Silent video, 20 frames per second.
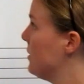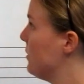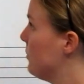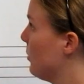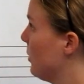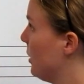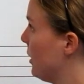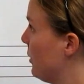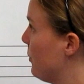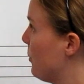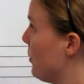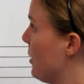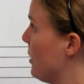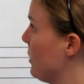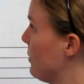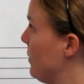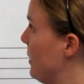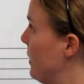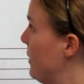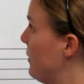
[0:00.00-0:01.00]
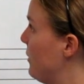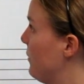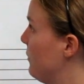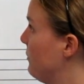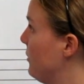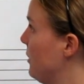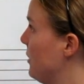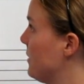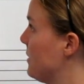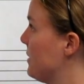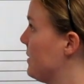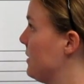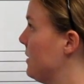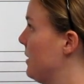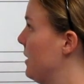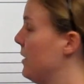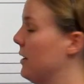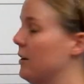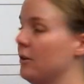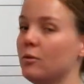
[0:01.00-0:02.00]
We're going to work with, first,
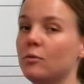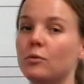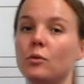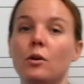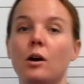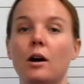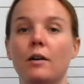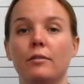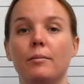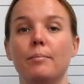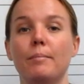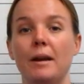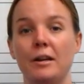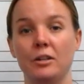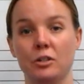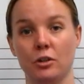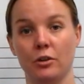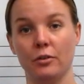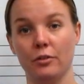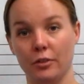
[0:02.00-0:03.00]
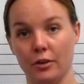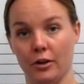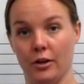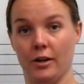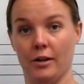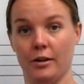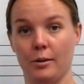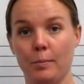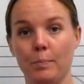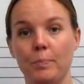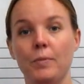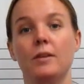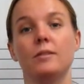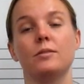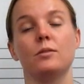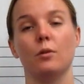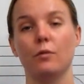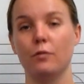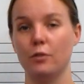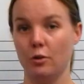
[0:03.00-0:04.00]
an interval of a major third.
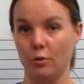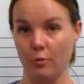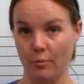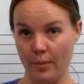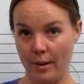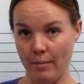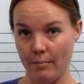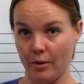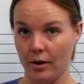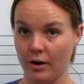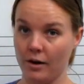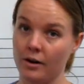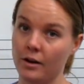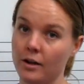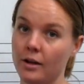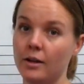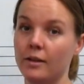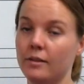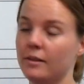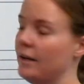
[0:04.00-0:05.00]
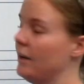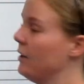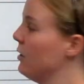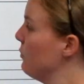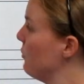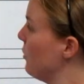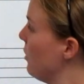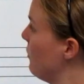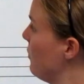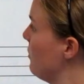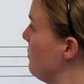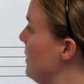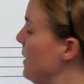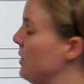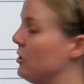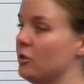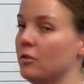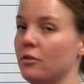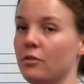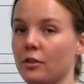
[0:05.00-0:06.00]
So if you remember, the interval of a
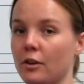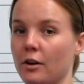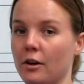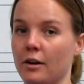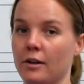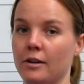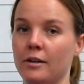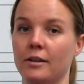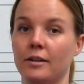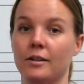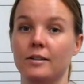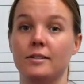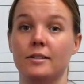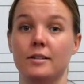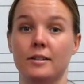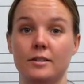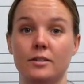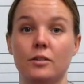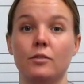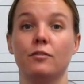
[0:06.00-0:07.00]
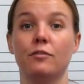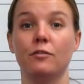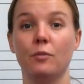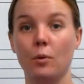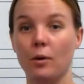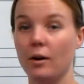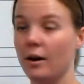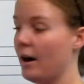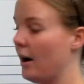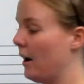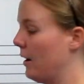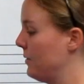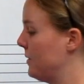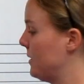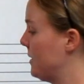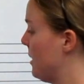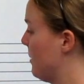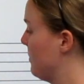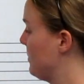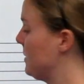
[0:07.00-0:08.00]
major third consists of 4 half
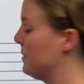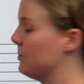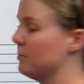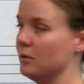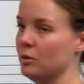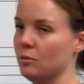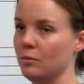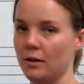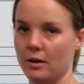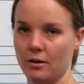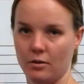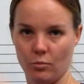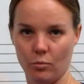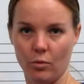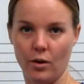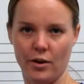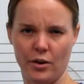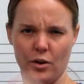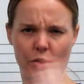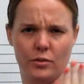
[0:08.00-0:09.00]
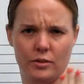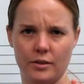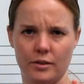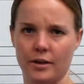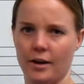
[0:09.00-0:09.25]
steps between one note to the